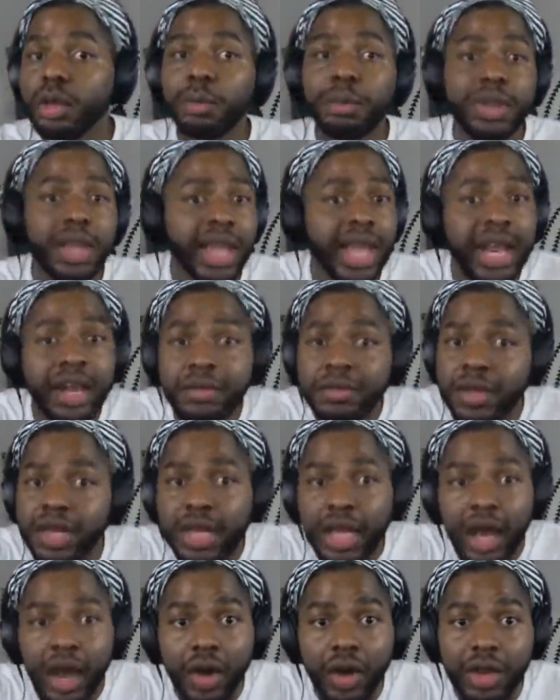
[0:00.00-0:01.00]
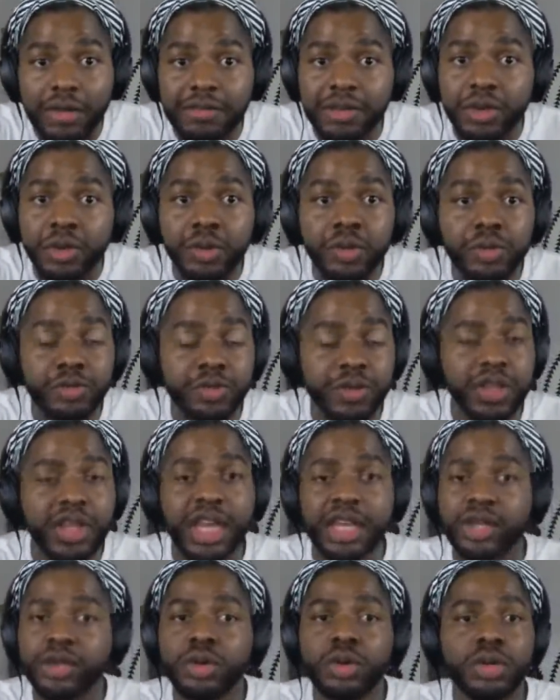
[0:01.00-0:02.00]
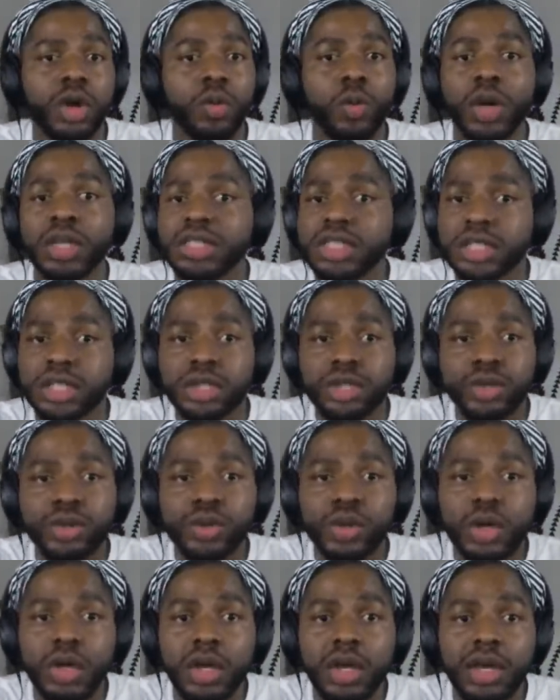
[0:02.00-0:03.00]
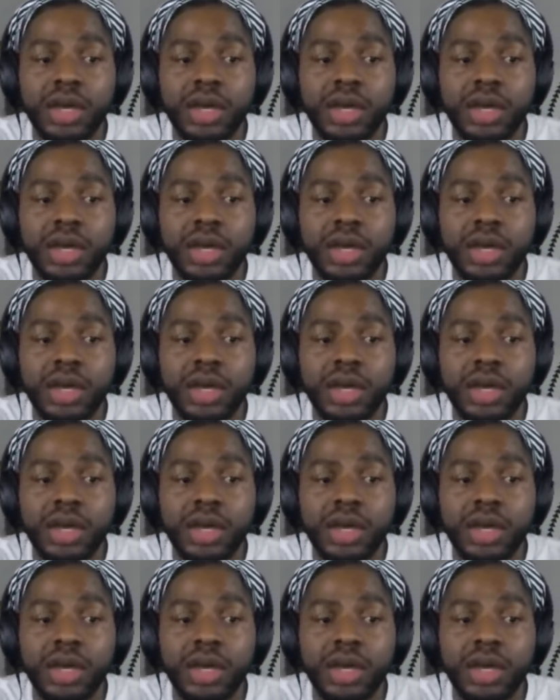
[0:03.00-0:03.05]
Plan a video. If you feel like you don't know what to do, get